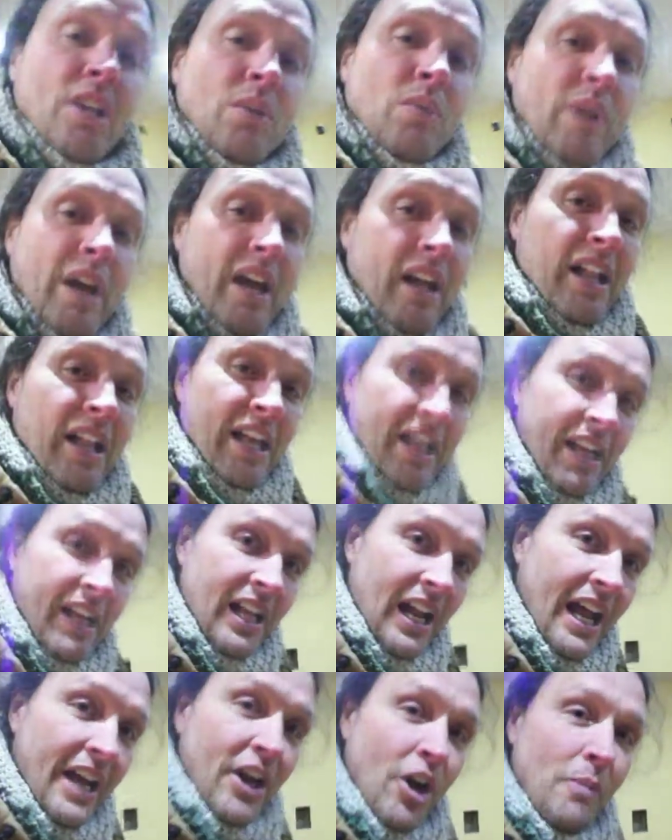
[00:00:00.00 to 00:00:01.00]
Well,
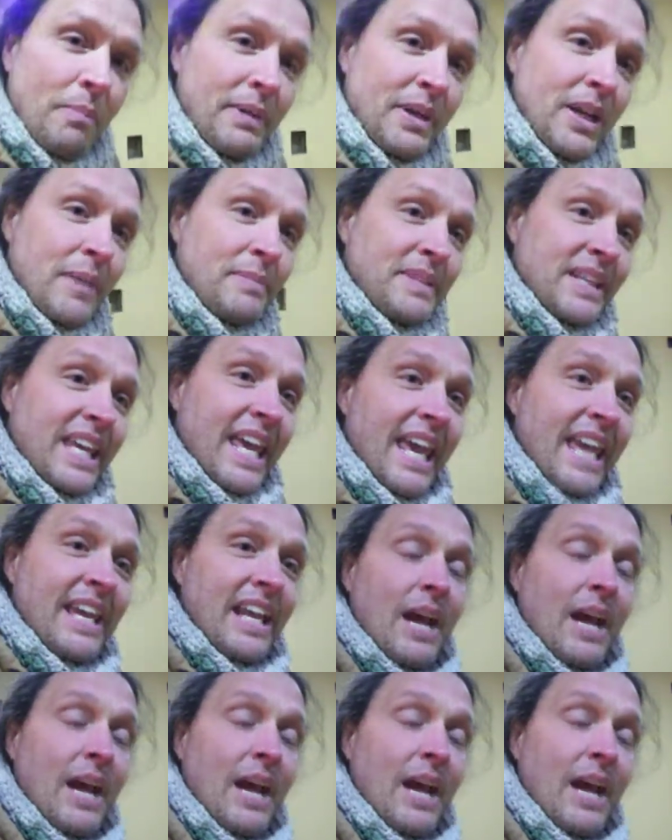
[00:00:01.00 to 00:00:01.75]
I opened up the can.